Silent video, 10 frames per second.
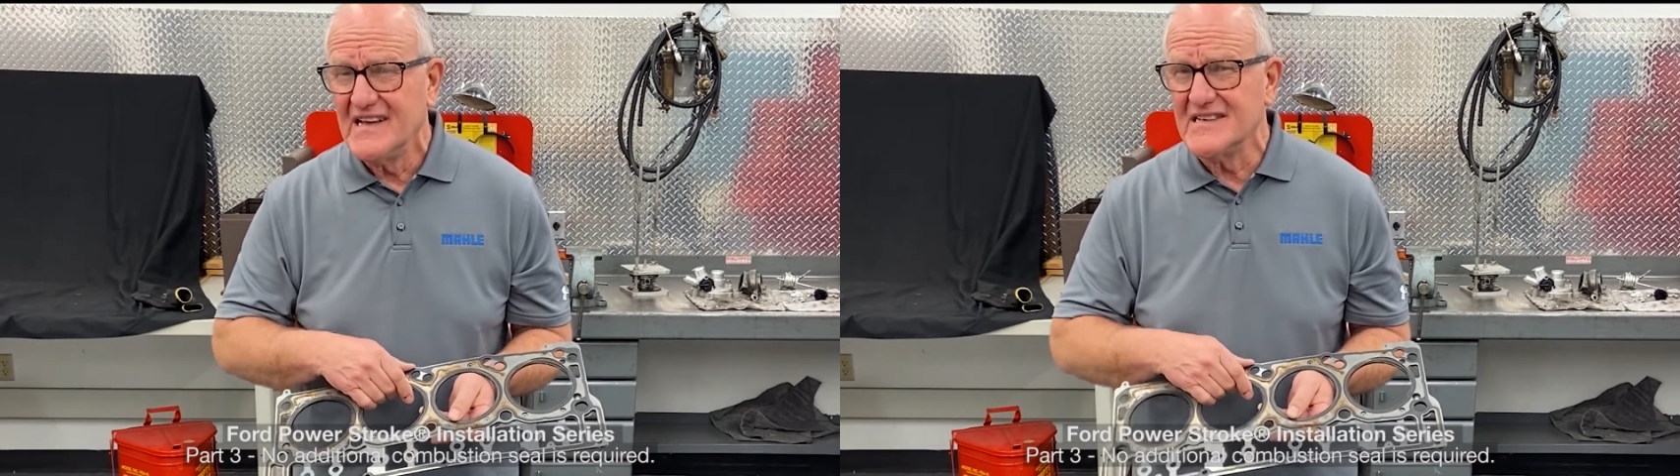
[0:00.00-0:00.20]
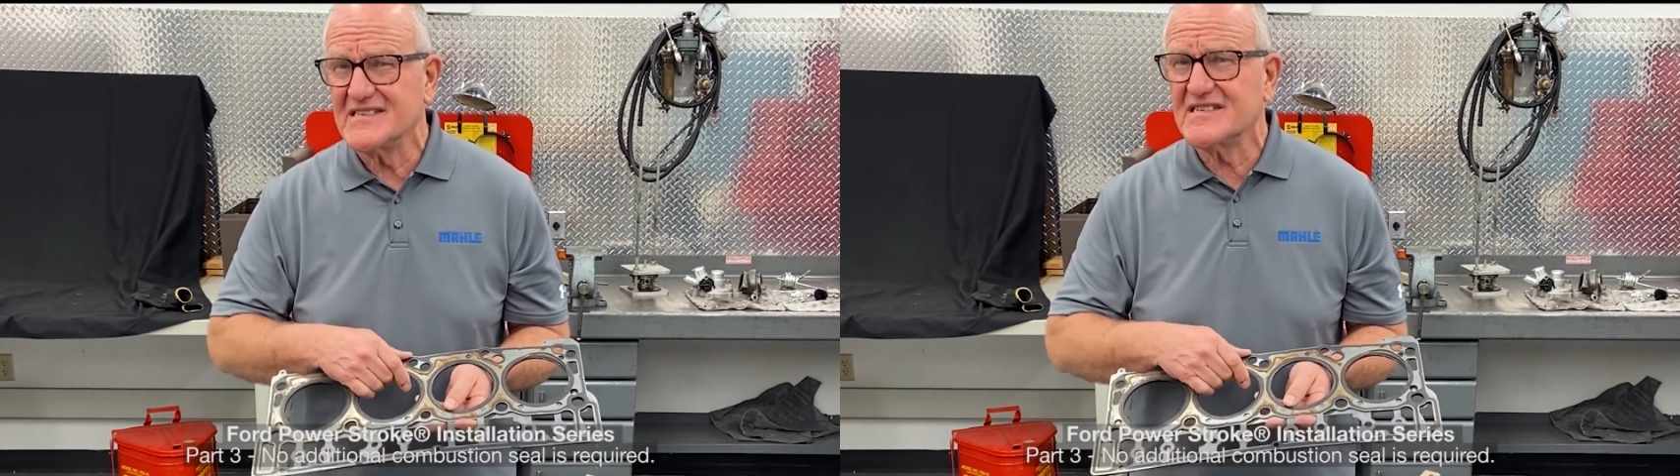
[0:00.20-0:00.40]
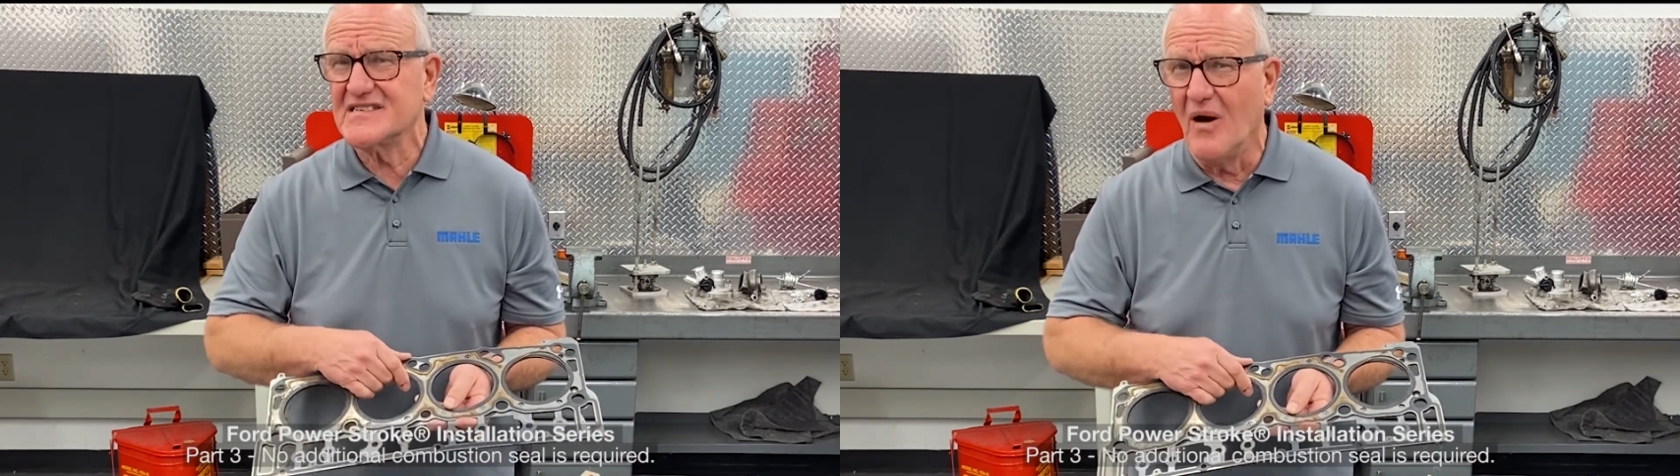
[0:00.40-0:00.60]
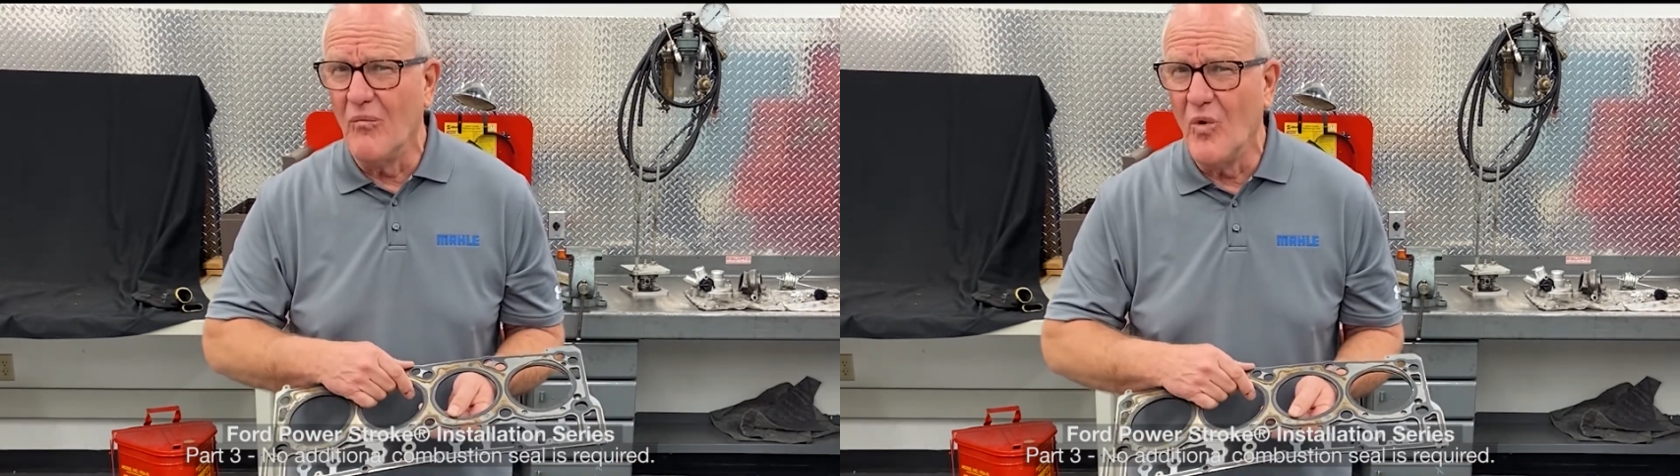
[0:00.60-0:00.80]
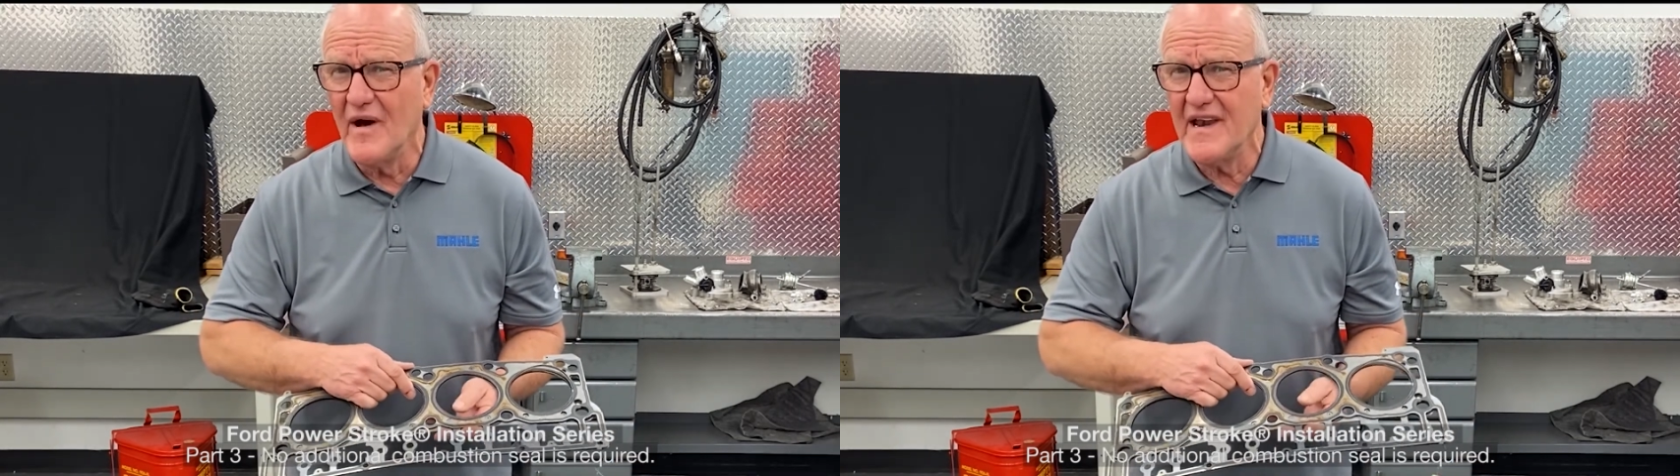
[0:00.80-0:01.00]
is
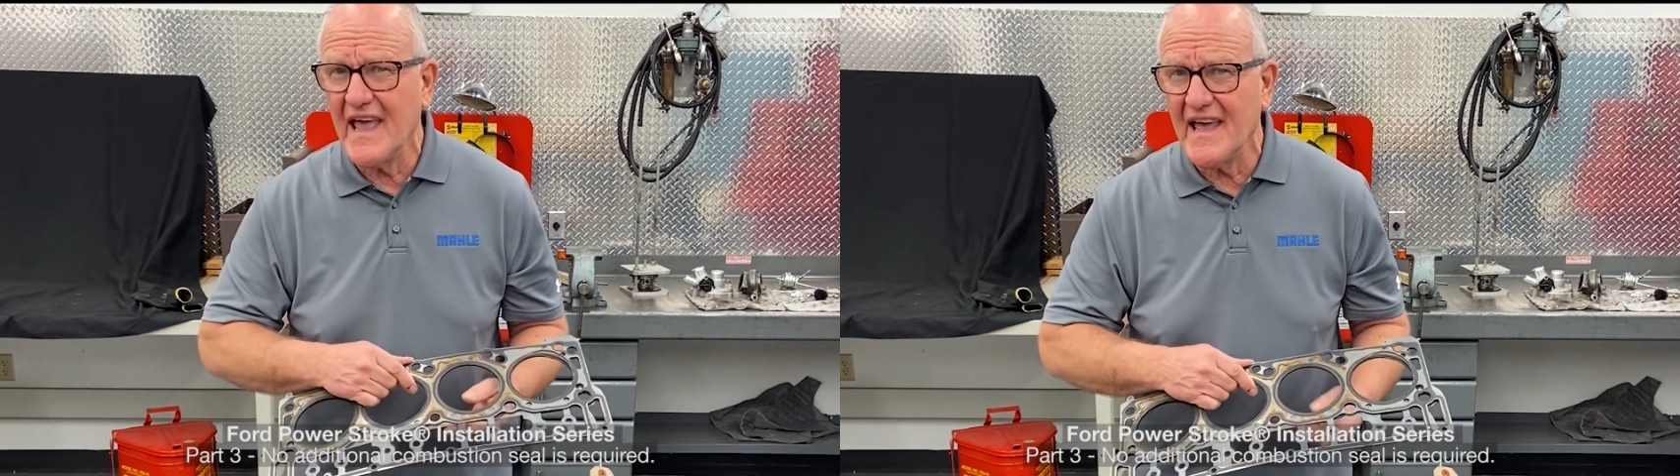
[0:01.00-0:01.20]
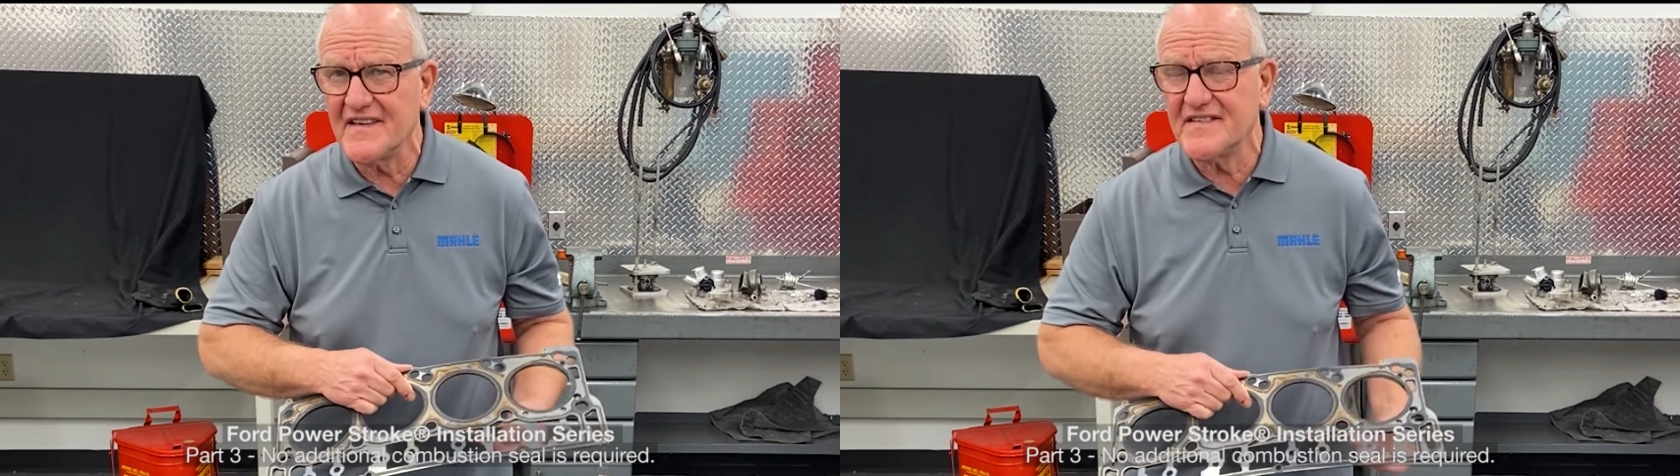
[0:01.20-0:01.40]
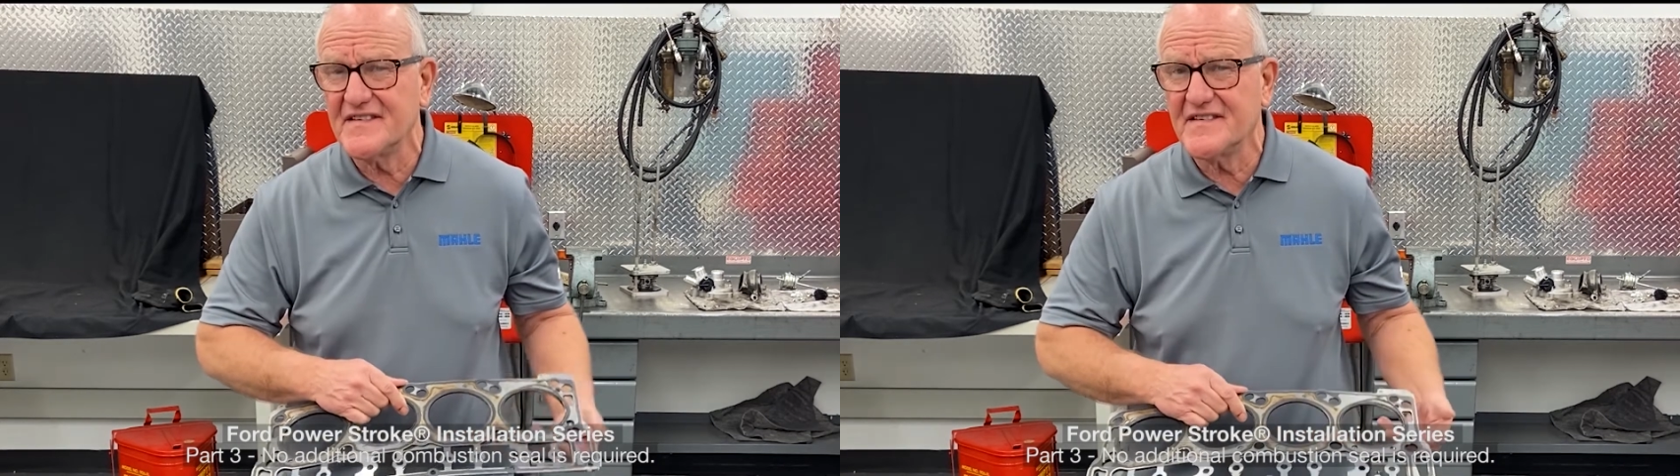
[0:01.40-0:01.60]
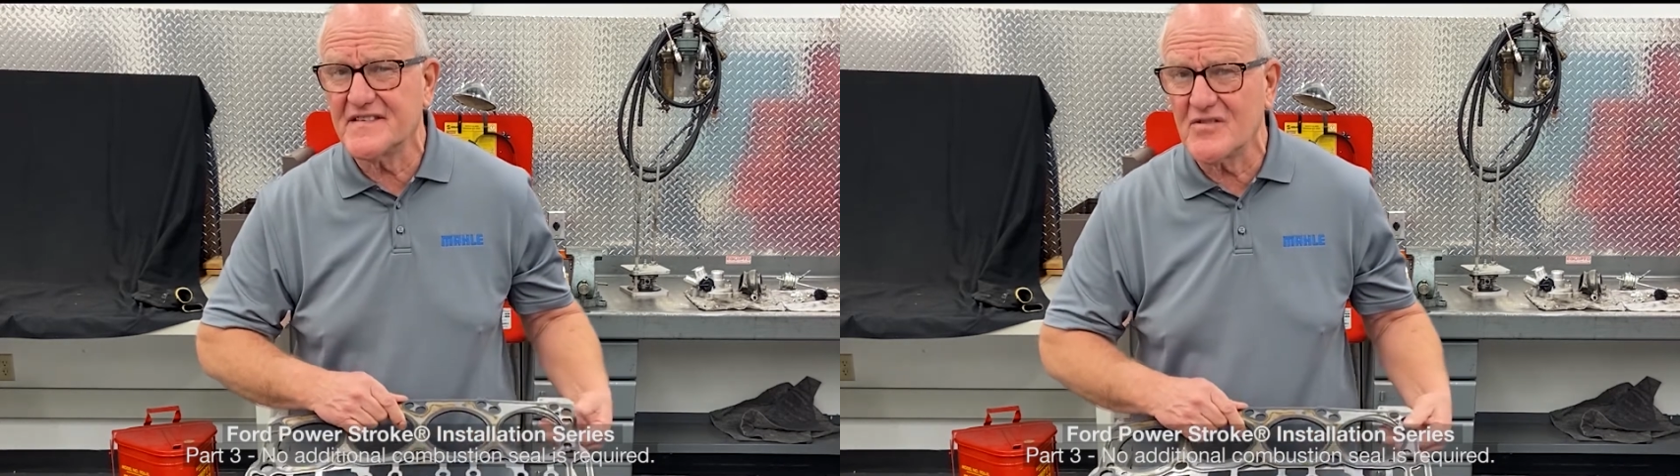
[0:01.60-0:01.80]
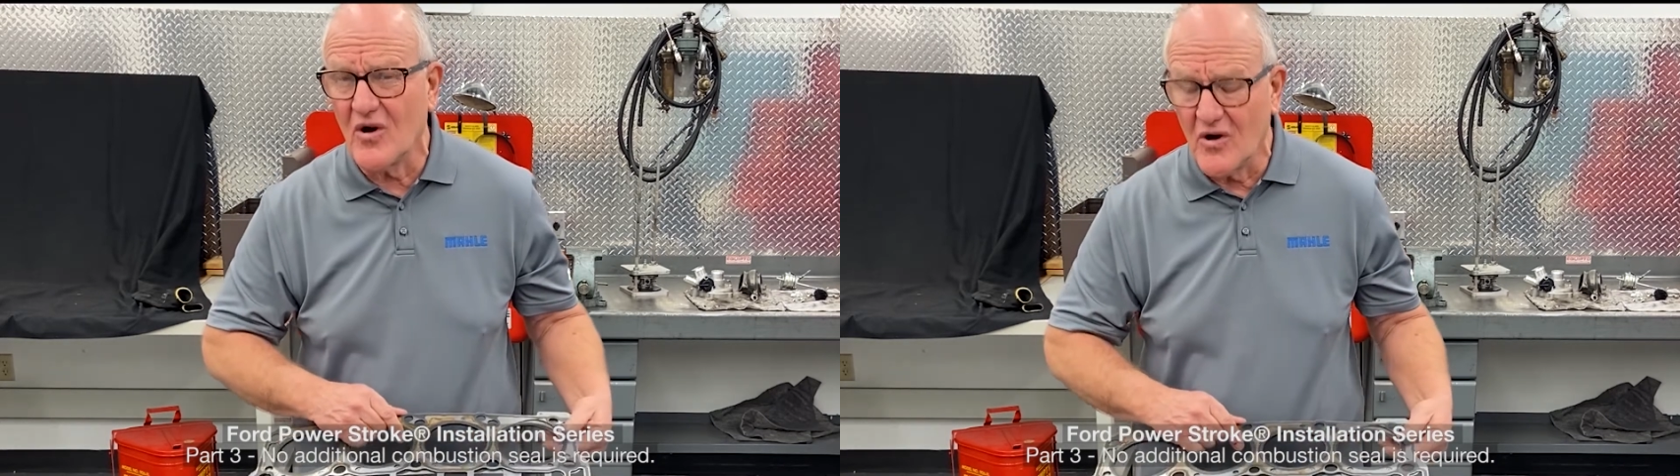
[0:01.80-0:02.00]
someone has
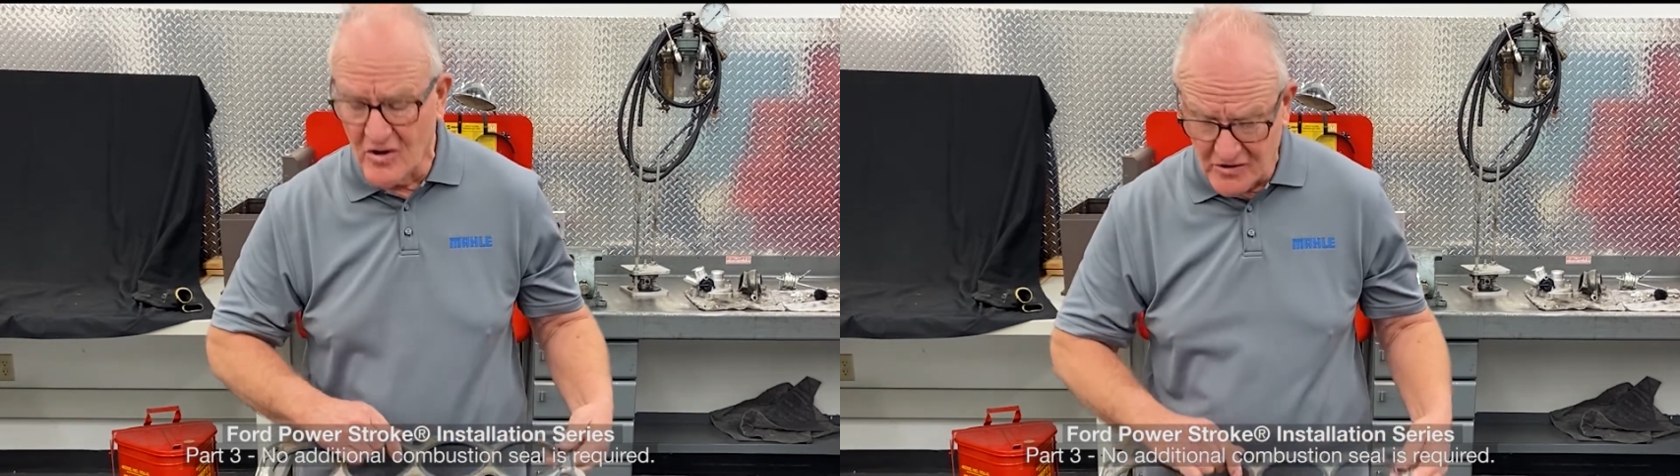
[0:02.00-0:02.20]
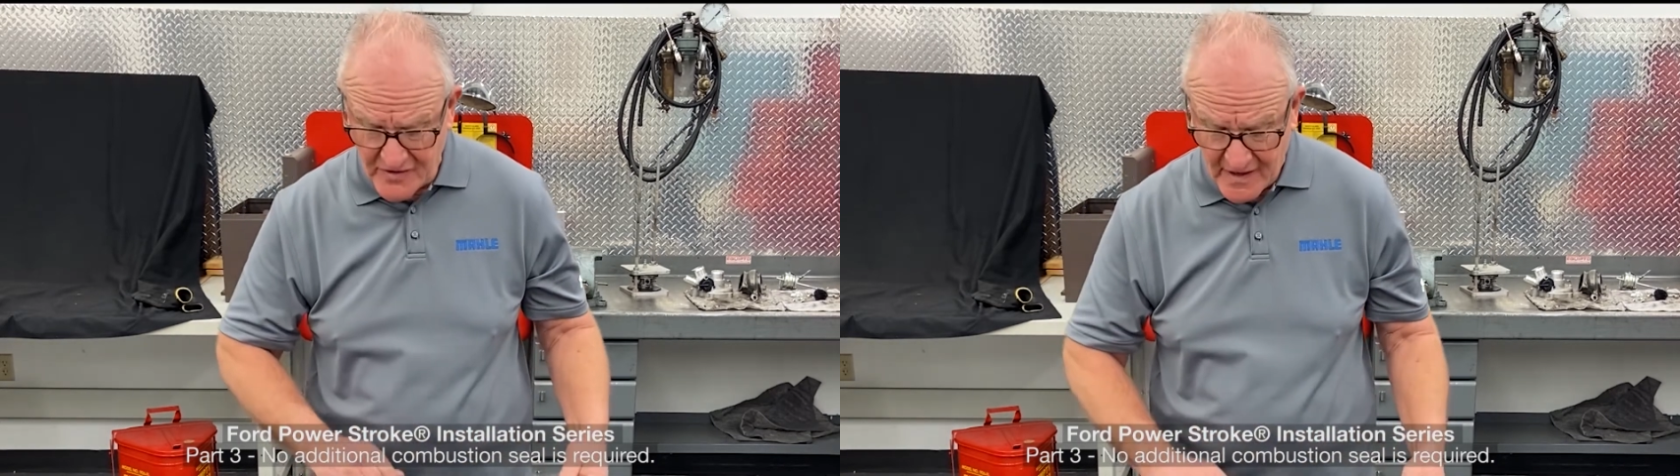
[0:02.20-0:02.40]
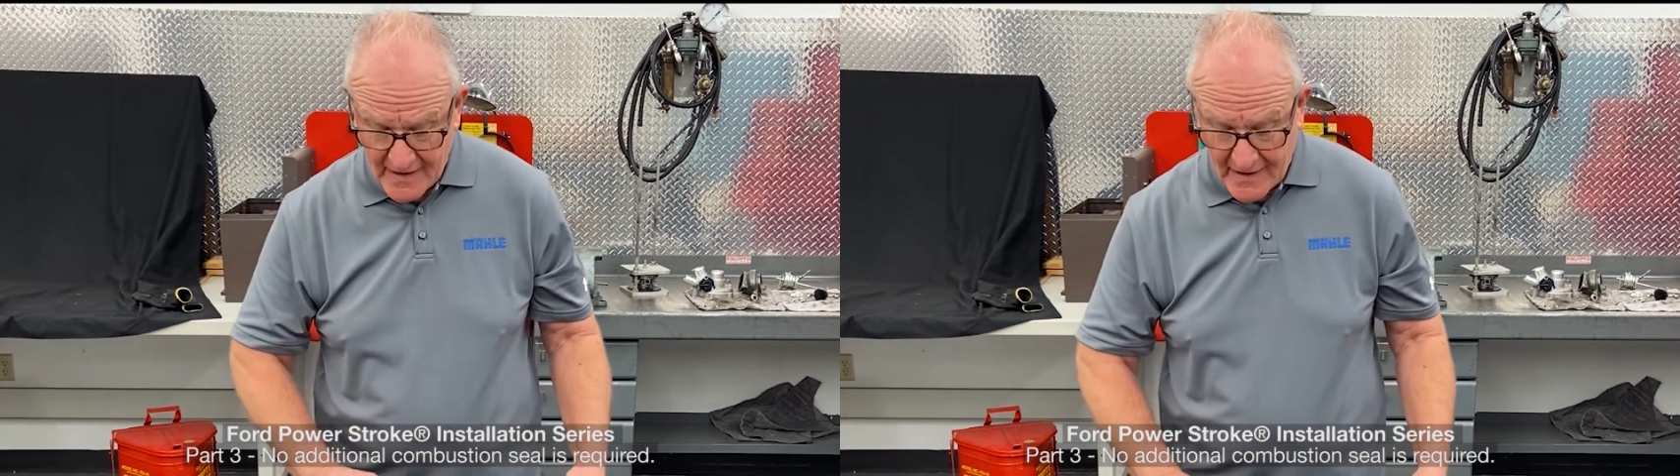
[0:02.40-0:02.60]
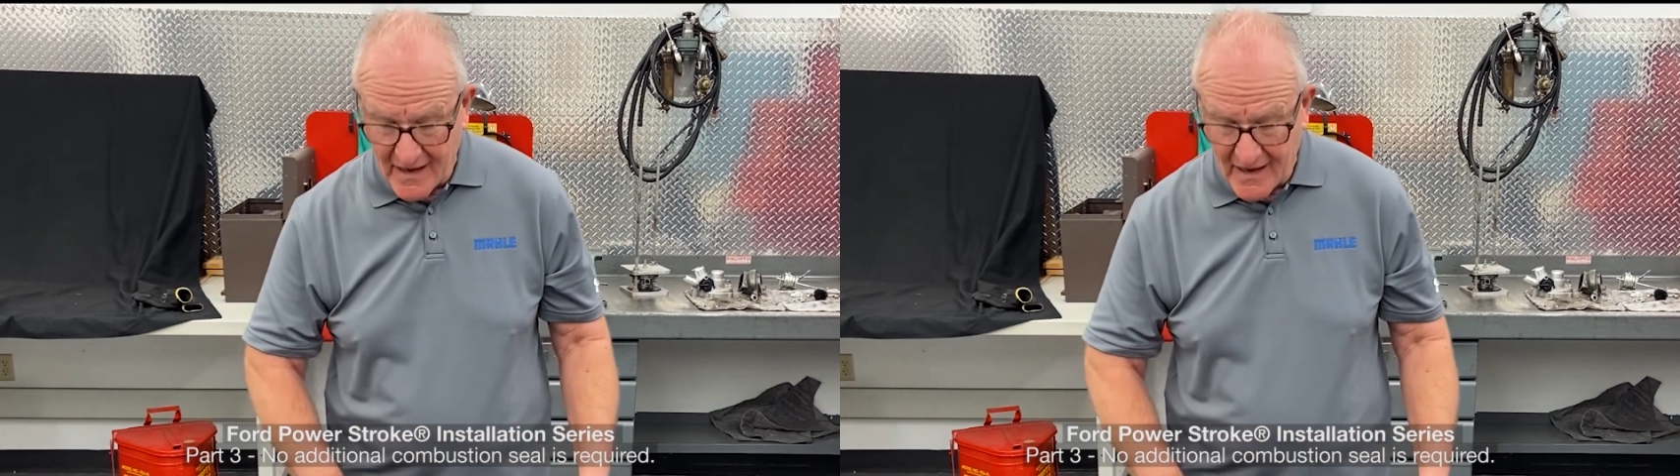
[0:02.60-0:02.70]
installed